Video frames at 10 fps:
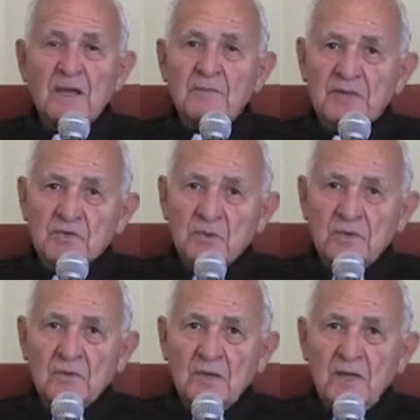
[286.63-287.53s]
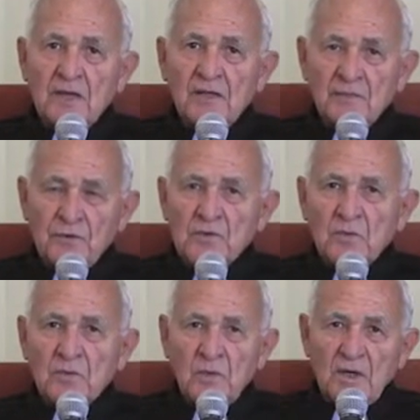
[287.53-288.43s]
The first
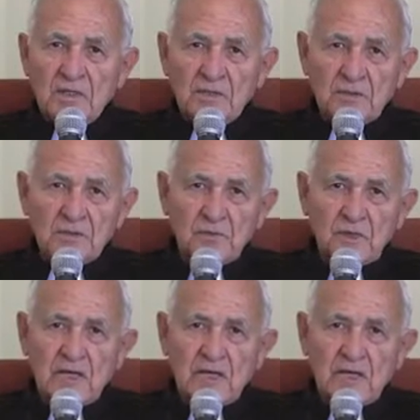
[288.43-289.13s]
one was to